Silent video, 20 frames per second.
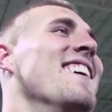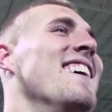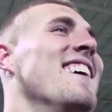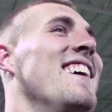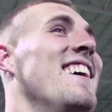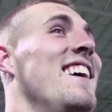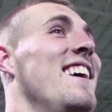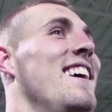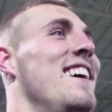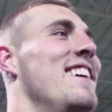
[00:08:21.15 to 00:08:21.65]

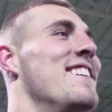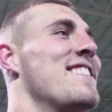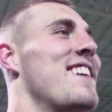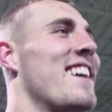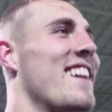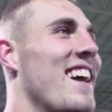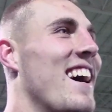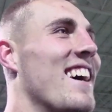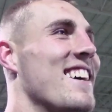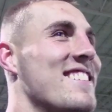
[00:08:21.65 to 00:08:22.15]
He's
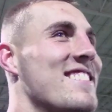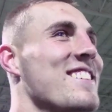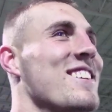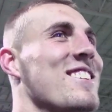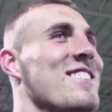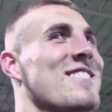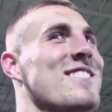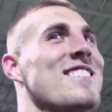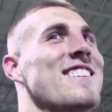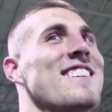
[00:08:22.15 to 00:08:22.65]
like, nah,
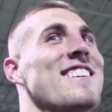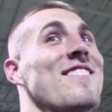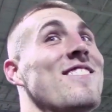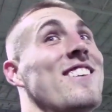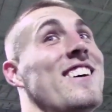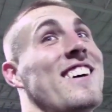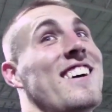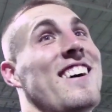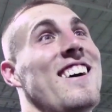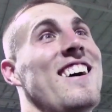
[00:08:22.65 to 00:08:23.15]
seriously. I'm
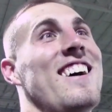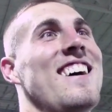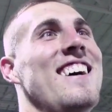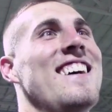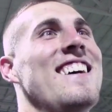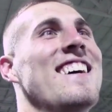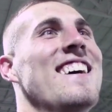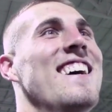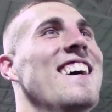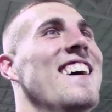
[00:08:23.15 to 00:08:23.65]
like, all
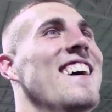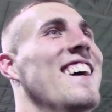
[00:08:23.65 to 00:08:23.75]
right.